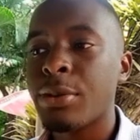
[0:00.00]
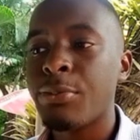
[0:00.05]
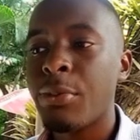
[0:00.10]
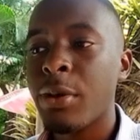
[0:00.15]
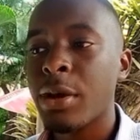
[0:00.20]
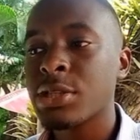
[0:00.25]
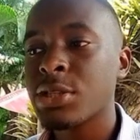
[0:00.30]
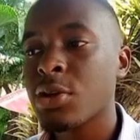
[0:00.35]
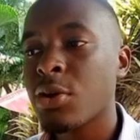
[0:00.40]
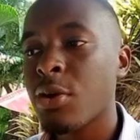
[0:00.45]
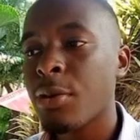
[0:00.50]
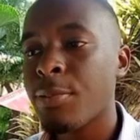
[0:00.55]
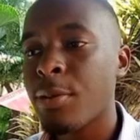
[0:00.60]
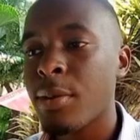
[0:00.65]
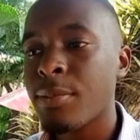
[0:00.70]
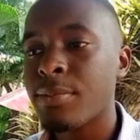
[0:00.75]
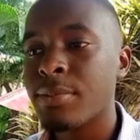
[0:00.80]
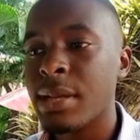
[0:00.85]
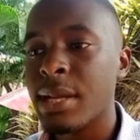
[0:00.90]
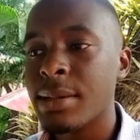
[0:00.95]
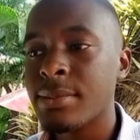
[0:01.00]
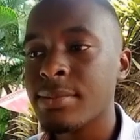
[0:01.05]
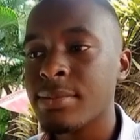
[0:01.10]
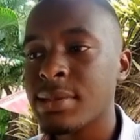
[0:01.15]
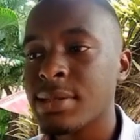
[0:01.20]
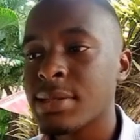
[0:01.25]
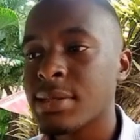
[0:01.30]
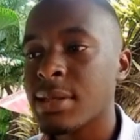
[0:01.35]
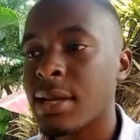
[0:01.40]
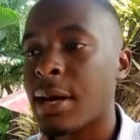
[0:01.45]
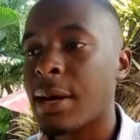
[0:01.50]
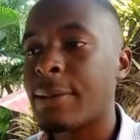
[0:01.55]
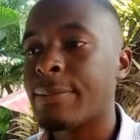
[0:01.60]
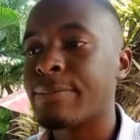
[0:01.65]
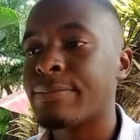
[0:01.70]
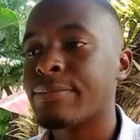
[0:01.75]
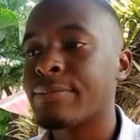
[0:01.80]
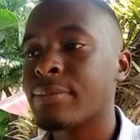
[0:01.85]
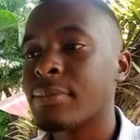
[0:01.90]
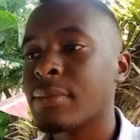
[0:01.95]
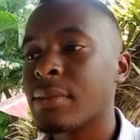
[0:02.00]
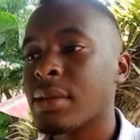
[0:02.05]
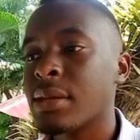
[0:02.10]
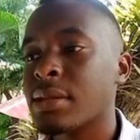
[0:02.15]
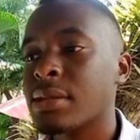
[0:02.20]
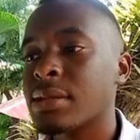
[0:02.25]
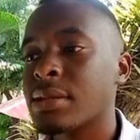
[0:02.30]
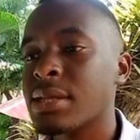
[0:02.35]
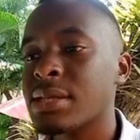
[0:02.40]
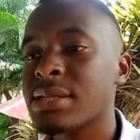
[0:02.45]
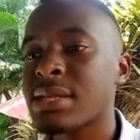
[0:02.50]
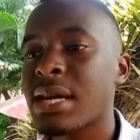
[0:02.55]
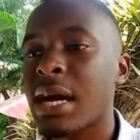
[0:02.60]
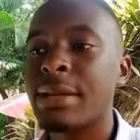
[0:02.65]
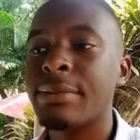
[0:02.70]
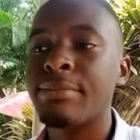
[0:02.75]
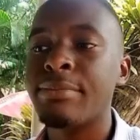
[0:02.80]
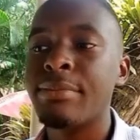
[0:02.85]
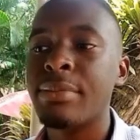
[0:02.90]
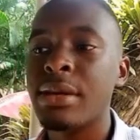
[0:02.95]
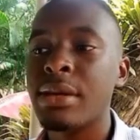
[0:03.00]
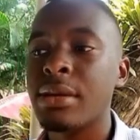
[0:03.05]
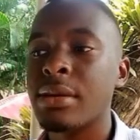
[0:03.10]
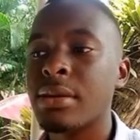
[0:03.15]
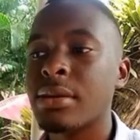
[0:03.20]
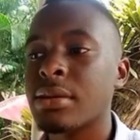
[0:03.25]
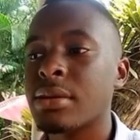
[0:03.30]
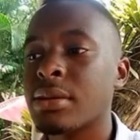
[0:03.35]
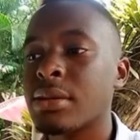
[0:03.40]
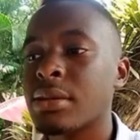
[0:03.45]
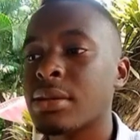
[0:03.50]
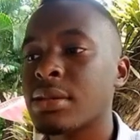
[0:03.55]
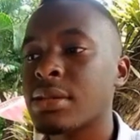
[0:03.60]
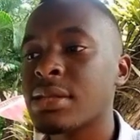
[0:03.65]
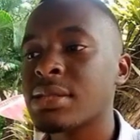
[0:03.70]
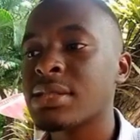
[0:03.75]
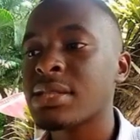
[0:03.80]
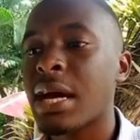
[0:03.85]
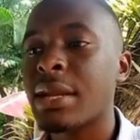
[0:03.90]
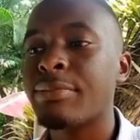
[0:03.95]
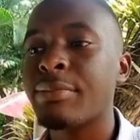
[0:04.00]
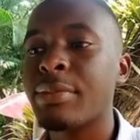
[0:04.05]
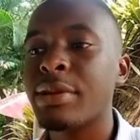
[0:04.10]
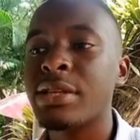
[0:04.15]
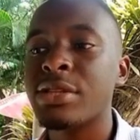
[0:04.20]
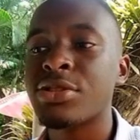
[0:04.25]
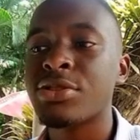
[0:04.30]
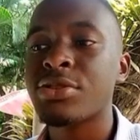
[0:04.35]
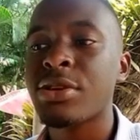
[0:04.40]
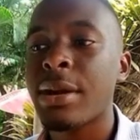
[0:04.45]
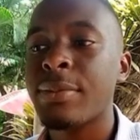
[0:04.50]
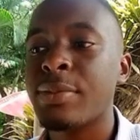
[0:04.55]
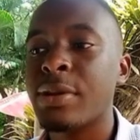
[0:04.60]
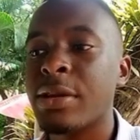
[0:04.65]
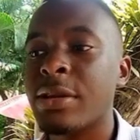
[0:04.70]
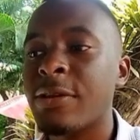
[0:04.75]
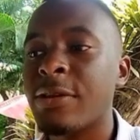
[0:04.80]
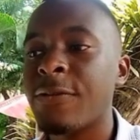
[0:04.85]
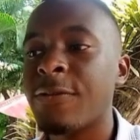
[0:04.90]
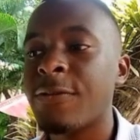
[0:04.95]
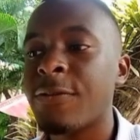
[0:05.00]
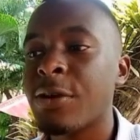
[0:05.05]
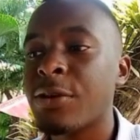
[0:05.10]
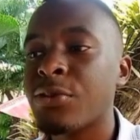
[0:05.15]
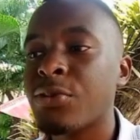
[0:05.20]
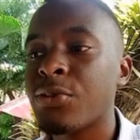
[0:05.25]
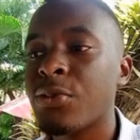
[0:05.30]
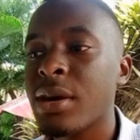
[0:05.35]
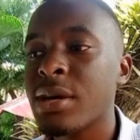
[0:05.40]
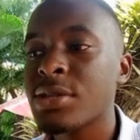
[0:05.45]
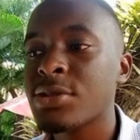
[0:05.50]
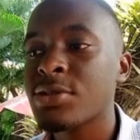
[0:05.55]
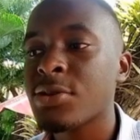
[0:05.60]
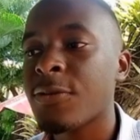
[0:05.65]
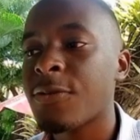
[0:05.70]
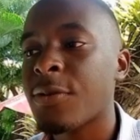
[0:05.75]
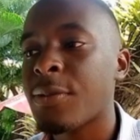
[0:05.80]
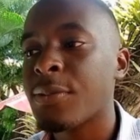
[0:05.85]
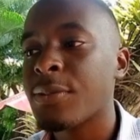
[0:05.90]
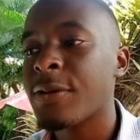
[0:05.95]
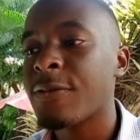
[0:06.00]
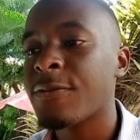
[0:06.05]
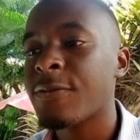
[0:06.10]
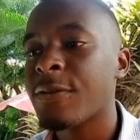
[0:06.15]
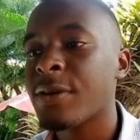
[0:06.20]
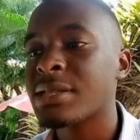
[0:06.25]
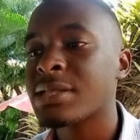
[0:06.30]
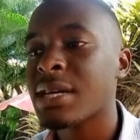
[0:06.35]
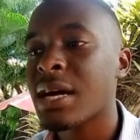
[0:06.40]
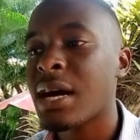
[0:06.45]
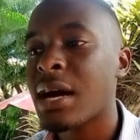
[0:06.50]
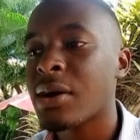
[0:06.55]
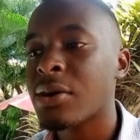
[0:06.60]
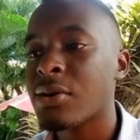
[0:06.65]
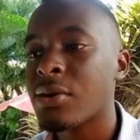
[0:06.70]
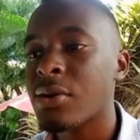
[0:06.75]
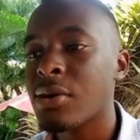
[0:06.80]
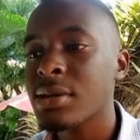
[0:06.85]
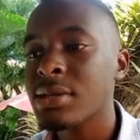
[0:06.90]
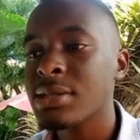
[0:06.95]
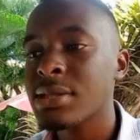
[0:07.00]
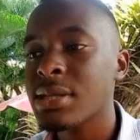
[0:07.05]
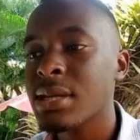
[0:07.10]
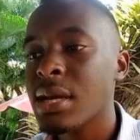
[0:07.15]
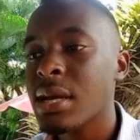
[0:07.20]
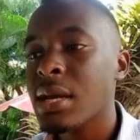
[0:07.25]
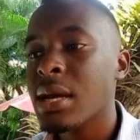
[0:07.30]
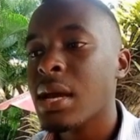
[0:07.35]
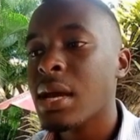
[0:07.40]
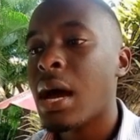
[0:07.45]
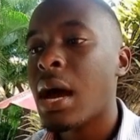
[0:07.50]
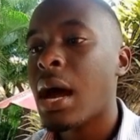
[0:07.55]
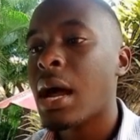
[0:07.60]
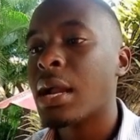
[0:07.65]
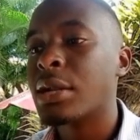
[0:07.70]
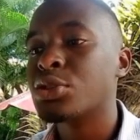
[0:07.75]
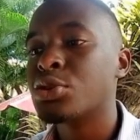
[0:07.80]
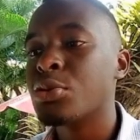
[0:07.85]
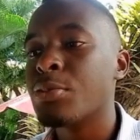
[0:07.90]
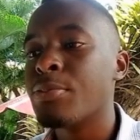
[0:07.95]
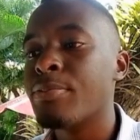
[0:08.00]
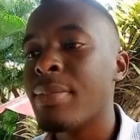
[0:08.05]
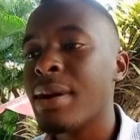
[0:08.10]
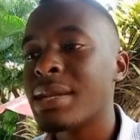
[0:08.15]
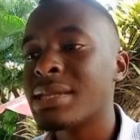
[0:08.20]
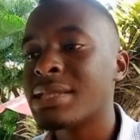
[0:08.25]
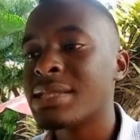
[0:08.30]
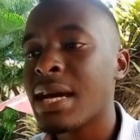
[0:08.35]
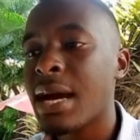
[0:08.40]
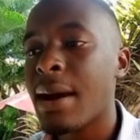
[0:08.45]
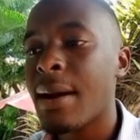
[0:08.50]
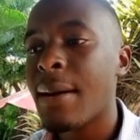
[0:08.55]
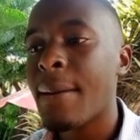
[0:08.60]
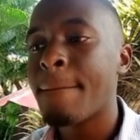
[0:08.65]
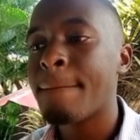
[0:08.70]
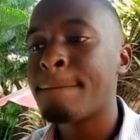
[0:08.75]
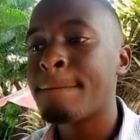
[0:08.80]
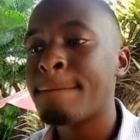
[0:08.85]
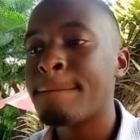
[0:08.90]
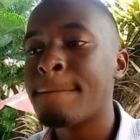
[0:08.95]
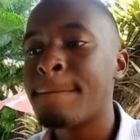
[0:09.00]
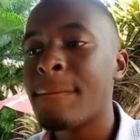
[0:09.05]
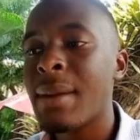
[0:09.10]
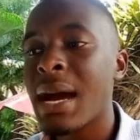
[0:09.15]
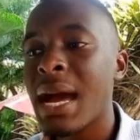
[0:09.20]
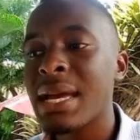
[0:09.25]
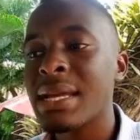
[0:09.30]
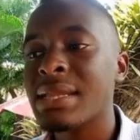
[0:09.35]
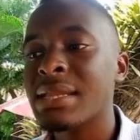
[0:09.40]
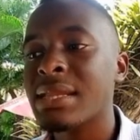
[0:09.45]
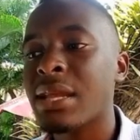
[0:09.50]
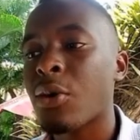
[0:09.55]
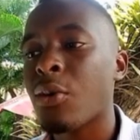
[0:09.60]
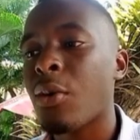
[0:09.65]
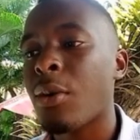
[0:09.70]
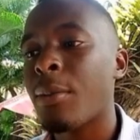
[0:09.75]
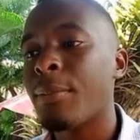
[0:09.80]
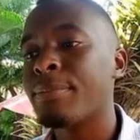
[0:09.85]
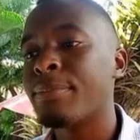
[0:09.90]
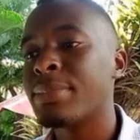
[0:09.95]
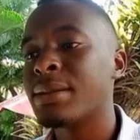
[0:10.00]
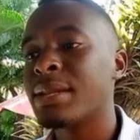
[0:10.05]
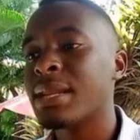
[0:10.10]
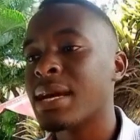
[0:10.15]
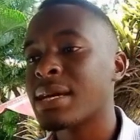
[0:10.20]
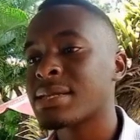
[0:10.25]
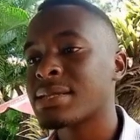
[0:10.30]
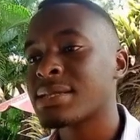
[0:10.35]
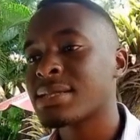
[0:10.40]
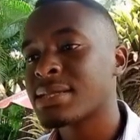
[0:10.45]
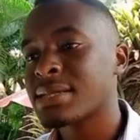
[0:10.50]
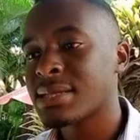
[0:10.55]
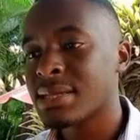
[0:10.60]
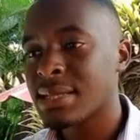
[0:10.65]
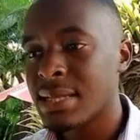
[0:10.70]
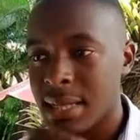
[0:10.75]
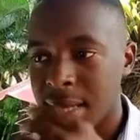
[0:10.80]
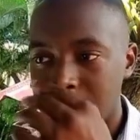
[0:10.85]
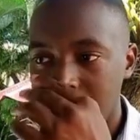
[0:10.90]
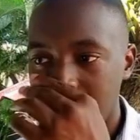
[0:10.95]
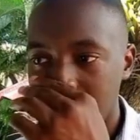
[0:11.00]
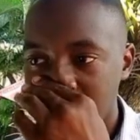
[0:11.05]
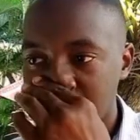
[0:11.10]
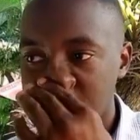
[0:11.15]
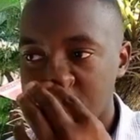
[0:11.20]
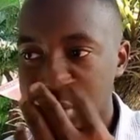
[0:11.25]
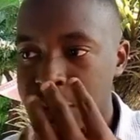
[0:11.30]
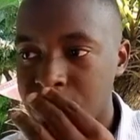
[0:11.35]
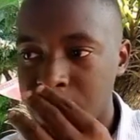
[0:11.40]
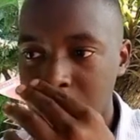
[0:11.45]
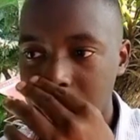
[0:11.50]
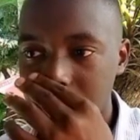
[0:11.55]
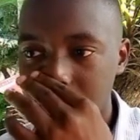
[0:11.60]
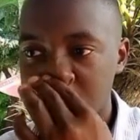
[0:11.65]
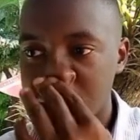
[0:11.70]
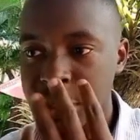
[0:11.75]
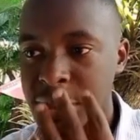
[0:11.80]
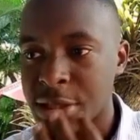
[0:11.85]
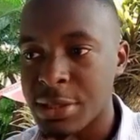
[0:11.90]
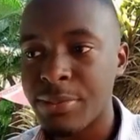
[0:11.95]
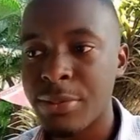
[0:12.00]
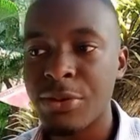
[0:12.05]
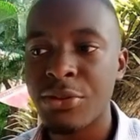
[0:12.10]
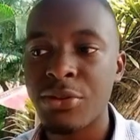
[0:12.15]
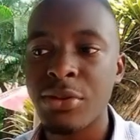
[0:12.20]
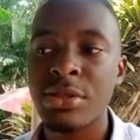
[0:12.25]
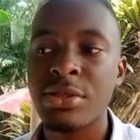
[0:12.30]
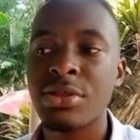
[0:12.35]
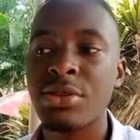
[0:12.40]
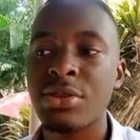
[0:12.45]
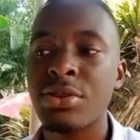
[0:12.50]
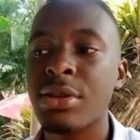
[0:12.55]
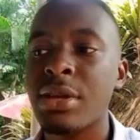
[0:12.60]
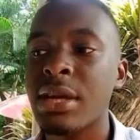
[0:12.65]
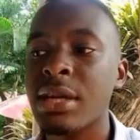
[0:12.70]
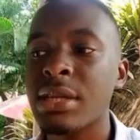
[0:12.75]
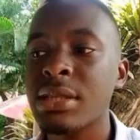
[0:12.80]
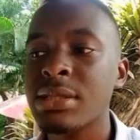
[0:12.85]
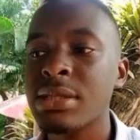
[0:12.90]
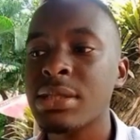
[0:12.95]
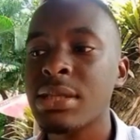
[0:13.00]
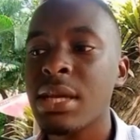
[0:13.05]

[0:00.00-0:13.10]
practical problems, this can be described in different ways or from different angles, and to better mine the complex latent relationship between students,